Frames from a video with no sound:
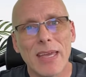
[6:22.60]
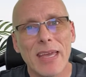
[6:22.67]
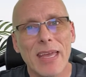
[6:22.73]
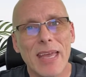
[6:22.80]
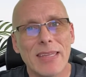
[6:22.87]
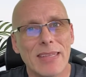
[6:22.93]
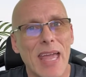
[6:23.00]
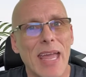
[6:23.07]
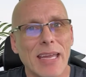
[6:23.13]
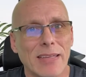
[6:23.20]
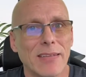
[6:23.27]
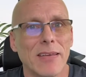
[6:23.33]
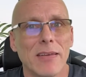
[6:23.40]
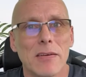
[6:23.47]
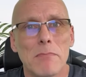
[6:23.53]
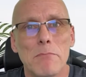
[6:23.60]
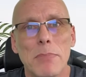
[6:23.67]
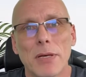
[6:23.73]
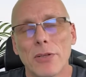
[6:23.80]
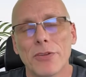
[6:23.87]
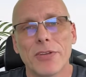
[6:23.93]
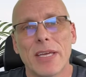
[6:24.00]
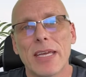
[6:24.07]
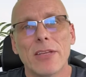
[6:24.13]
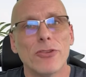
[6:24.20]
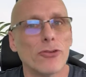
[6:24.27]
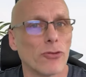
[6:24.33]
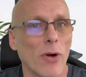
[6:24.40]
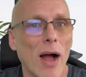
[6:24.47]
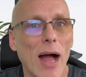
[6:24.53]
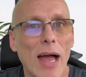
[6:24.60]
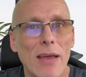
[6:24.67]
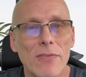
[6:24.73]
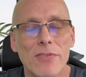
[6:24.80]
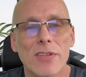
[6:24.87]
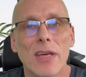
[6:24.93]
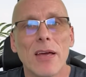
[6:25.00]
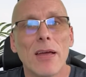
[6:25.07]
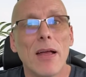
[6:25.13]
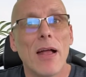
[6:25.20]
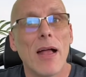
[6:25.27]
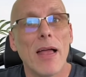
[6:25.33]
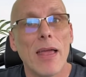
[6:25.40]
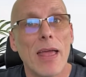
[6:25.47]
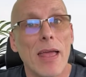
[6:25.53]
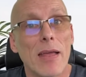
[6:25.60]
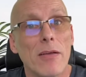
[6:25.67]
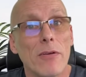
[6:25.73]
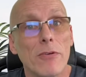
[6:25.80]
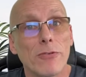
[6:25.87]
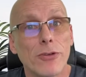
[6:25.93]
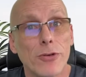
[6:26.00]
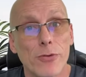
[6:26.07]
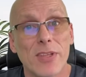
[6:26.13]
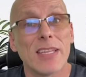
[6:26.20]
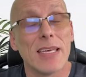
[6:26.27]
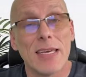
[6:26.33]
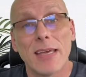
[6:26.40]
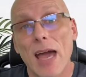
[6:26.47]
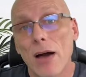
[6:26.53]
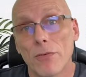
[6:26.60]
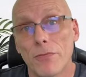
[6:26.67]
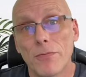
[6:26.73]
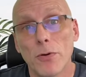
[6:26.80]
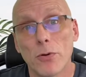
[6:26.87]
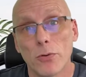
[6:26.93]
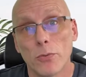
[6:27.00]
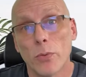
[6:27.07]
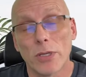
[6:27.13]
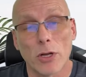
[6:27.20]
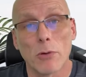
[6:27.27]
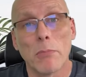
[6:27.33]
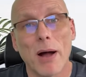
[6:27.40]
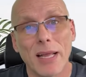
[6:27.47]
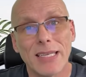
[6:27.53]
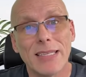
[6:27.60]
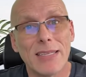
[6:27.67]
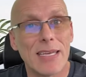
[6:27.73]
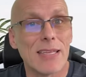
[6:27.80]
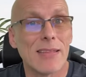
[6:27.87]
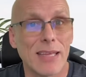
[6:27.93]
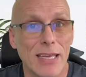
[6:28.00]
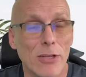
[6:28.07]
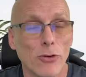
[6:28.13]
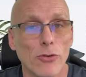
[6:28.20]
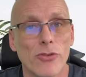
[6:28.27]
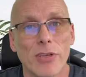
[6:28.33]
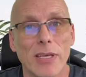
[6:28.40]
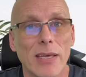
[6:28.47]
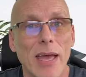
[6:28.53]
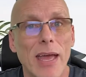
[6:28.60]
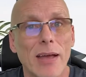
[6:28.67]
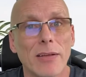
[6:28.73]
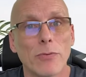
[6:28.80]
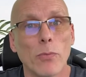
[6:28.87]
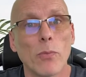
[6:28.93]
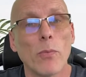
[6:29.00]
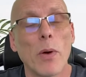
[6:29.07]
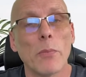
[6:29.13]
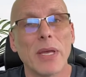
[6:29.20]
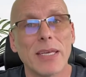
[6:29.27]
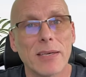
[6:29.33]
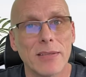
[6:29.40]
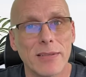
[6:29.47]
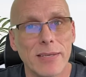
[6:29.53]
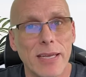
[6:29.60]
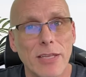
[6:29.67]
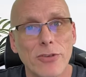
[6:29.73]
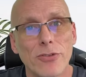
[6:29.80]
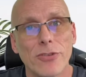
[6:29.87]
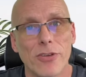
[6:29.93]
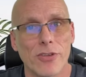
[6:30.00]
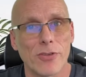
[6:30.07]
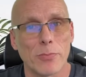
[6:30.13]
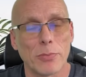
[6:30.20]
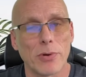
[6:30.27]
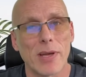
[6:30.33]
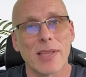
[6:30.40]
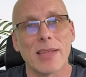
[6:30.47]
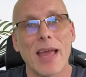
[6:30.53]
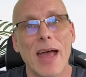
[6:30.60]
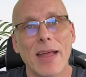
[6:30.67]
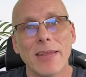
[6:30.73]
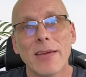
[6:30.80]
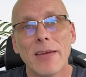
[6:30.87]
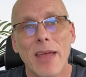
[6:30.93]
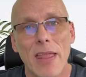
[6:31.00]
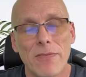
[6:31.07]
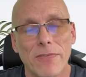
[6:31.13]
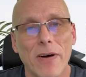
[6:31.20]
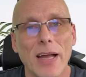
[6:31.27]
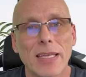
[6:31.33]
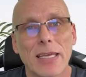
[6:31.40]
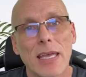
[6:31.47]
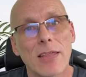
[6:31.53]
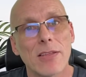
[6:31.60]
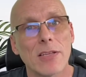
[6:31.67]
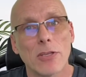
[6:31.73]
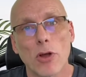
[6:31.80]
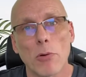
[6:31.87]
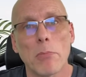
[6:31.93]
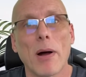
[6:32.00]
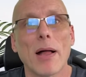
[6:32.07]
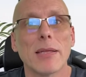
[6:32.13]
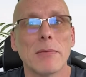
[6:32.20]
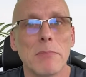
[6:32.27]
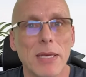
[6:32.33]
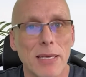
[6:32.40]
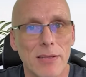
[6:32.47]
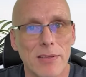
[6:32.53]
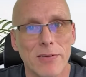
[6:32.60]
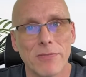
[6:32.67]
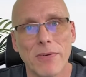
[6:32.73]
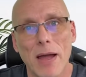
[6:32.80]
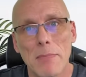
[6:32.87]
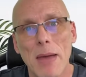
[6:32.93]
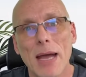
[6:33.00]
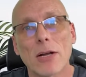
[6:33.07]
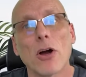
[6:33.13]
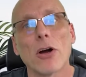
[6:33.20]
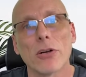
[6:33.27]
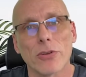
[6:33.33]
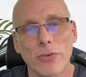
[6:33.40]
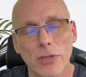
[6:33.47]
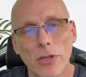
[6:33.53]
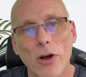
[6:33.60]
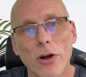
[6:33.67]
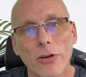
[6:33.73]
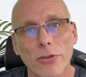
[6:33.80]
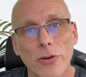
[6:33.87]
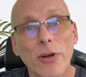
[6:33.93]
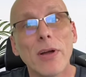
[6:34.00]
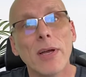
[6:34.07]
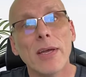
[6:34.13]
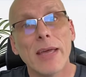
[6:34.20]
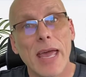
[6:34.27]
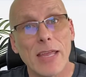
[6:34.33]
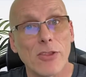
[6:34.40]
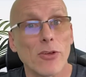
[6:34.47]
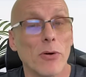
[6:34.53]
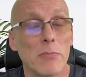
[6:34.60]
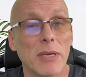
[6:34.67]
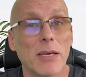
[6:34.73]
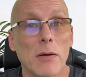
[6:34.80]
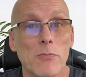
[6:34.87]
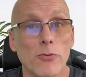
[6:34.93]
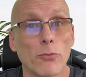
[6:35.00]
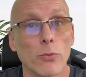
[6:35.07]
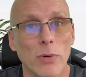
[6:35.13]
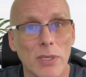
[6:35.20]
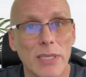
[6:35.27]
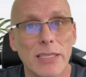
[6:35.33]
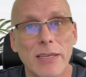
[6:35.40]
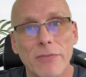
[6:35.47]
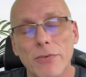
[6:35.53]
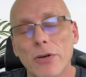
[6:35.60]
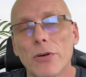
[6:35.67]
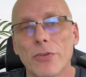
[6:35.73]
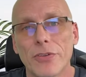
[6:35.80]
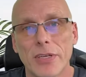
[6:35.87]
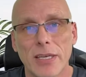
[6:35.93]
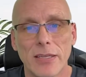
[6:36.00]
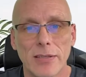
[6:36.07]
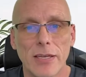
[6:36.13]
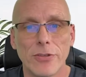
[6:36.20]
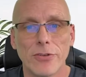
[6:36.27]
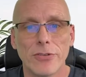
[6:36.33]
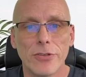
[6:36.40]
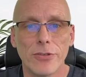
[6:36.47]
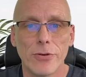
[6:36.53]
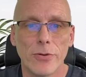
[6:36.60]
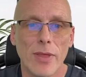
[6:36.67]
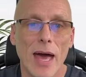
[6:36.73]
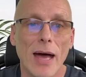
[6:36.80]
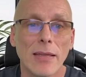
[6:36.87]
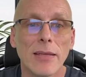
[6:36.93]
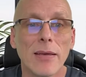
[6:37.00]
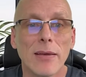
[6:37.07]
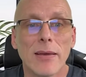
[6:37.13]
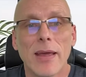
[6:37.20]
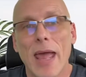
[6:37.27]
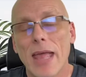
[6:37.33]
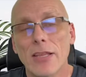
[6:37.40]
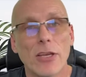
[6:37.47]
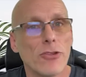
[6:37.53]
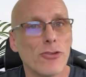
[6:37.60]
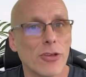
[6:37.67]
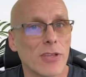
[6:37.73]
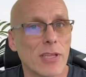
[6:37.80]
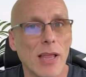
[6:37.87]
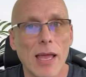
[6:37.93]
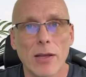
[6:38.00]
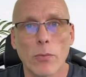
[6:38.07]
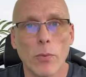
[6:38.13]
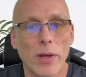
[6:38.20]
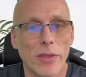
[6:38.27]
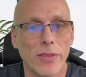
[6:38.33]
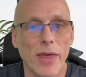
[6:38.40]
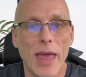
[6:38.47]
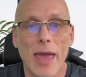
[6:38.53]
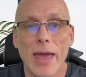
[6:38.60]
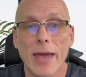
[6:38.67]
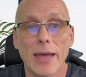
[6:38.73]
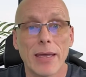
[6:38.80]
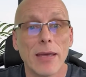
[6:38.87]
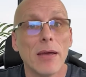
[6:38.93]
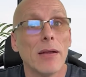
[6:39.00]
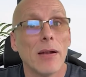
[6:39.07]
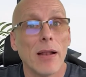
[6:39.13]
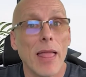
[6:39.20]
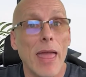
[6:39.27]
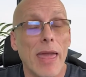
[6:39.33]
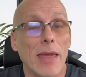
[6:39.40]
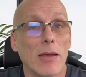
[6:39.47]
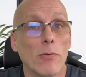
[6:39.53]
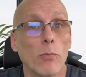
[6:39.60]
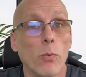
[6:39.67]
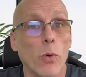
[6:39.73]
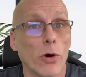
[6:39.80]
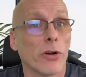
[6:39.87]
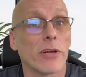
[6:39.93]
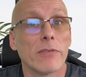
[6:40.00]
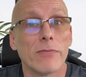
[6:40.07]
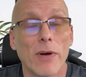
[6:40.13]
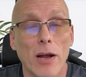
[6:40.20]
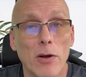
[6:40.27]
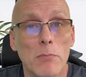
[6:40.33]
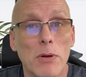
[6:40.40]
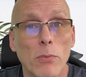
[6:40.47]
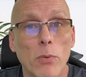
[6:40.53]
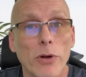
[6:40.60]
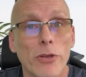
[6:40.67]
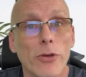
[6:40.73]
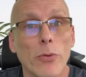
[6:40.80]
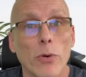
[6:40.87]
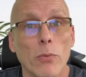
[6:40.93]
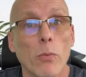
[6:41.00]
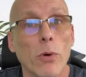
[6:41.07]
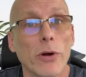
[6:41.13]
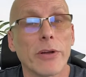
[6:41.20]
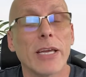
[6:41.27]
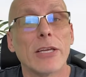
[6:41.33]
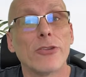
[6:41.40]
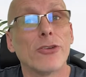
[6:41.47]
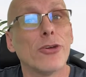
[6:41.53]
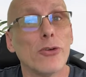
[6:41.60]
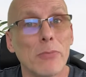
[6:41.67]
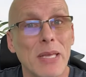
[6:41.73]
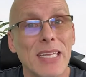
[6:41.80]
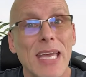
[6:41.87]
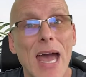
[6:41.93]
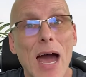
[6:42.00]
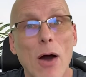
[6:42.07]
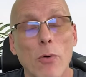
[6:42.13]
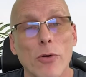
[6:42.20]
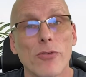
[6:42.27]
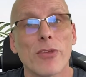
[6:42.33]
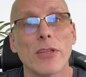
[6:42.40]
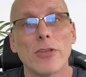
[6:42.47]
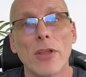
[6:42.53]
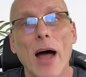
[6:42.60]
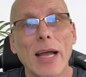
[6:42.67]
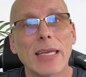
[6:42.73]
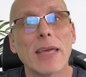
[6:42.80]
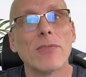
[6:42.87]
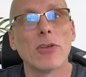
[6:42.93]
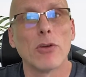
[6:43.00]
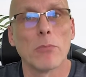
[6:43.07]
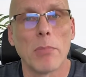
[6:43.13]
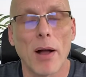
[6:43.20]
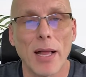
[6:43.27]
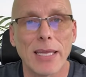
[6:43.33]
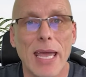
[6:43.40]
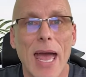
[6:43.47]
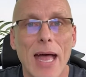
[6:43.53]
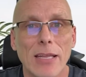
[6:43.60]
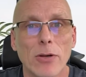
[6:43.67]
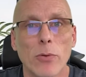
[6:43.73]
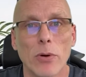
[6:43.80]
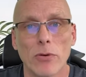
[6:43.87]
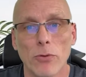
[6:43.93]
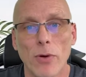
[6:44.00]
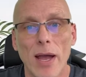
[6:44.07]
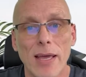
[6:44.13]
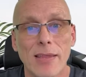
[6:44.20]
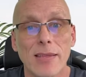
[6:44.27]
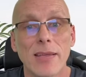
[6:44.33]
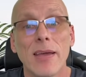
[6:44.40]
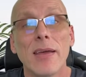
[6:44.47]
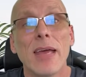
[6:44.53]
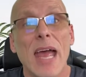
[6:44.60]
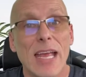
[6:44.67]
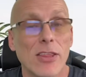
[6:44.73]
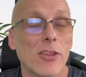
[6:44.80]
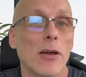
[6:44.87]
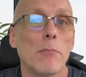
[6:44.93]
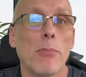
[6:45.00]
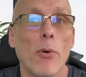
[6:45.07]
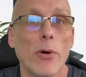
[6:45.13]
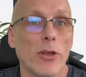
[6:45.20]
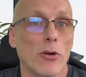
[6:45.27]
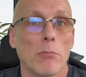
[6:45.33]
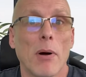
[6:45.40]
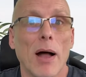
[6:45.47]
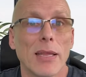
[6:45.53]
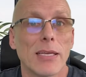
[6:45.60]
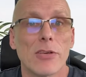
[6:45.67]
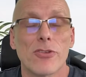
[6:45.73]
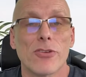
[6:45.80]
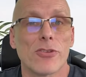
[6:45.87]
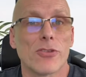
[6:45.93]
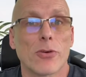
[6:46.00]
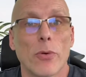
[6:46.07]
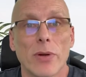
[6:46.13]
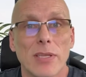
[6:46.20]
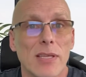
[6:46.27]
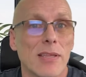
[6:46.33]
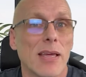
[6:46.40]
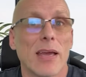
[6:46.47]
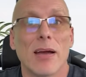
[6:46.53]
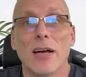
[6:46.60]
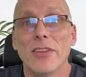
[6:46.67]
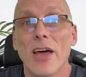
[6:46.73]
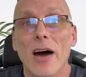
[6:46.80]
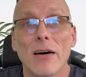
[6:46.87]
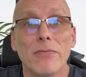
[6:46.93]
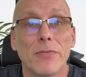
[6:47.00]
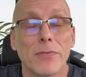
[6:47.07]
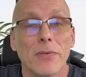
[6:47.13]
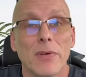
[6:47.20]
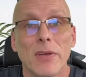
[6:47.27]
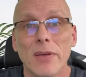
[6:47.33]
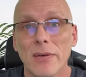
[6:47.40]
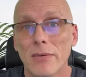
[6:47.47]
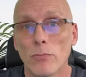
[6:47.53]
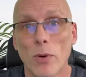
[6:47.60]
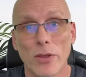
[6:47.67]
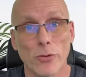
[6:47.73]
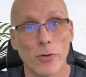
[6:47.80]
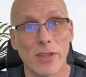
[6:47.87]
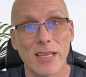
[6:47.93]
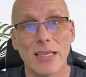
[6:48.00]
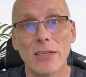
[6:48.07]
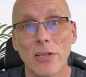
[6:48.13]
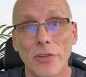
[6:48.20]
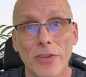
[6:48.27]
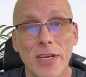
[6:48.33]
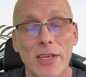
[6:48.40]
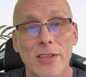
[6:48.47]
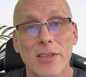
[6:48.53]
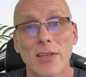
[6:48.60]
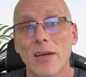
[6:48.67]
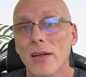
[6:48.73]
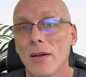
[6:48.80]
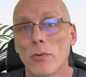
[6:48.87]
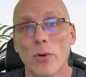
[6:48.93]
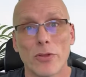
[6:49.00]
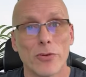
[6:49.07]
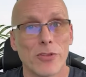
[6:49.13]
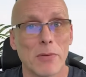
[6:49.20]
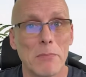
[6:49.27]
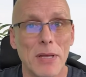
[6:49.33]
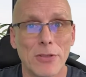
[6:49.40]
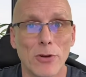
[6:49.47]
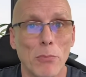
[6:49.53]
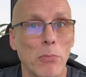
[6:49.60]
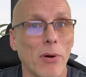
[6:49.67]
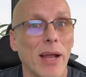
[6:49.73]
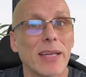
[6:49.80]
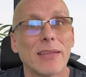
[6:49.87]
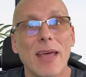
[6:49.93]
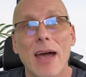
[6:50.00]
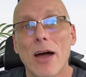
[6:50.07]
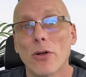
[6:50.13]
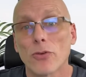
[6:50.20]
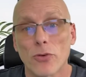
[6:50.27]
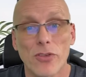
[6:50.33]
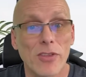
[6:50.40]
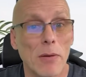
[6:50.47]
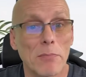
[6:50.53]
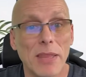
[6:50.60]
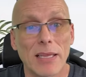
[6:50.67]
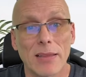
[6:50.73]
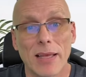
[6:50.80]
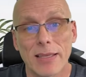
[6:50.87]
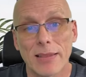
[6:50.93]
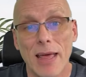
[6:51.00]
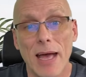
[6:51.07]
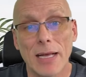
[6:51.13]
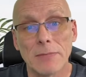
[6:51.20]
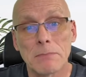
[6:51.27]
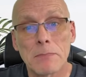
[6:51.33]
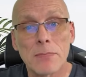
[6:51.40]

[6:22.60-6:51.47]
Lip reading: innate built-in drives to seek out food when our body needs energy. And when we continue to suppress that and fight against it, our body begins to fight back harder and harder. And so it becomes really difficult to continue to do that. And just like with a work environment where you are working too many hours and not giving your body adequate rest, at some point your body is just going to say enough, whether it's illness, whether it's a mental breakdown or something like that.